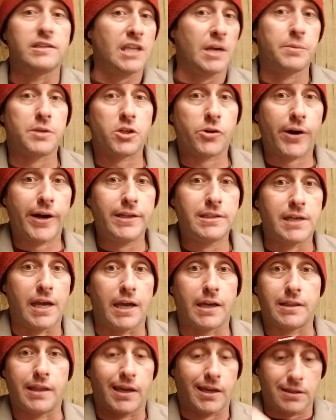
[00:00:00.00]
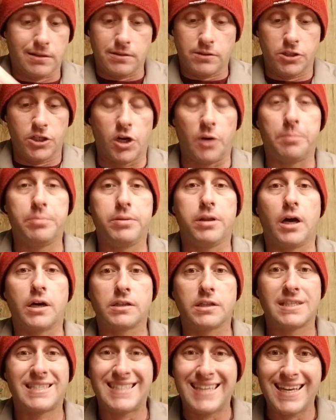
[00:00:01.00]
Same with the gray tank. They can, plug
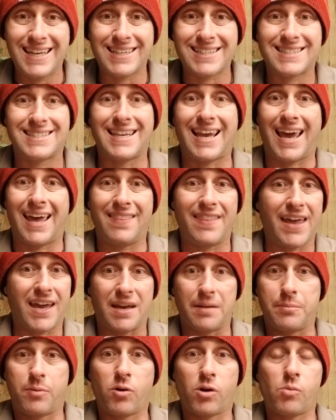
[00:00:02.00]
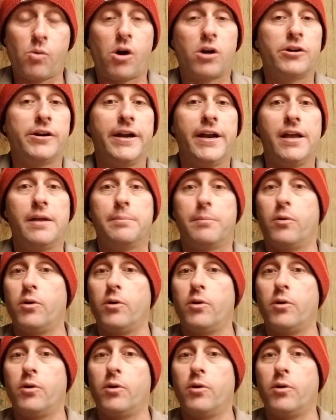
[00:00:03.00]
the sinks and they can pour water in it,